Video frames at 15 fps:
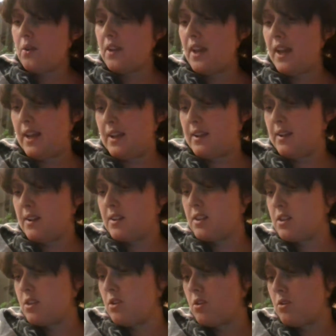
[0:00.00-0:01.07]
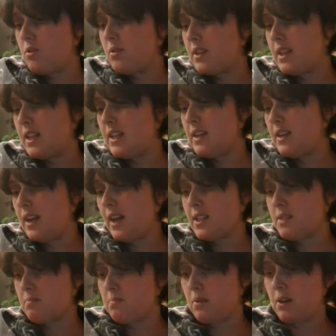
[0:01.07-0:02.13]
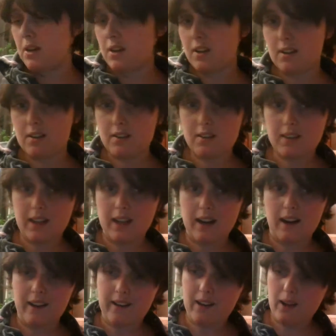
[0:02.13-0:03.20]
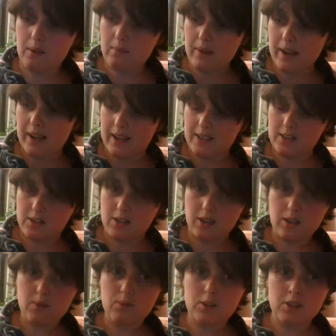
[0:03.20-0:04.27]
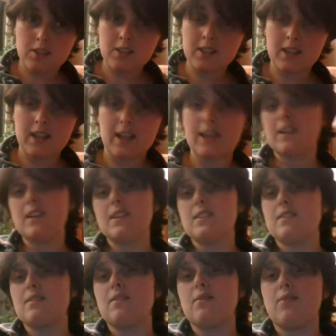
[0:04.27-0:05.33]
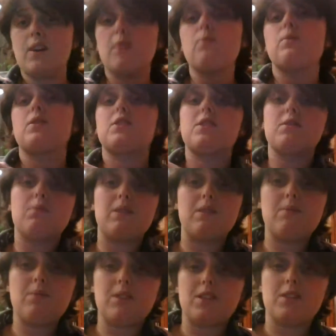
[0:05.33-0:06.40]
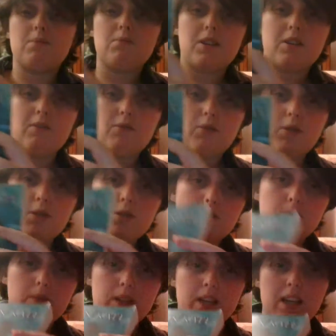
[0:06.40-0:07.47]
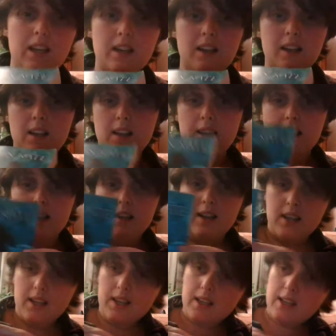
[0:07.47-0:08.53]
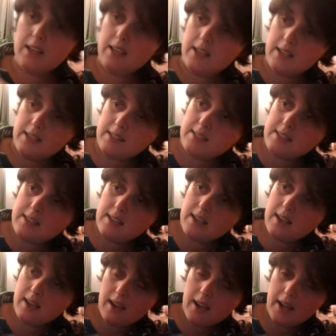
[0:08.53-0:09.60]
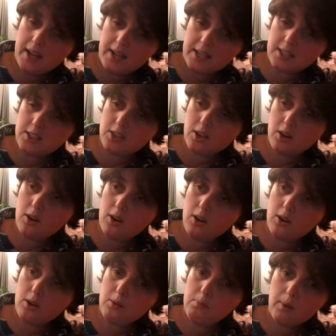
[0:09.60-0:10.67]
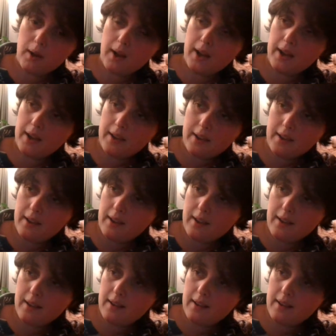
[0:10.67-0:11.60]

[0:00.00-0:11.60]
Okay, so the next book that I got my hands on, which is again is a very witchy read, which I'm looking forward to reading, is Hex Hall by,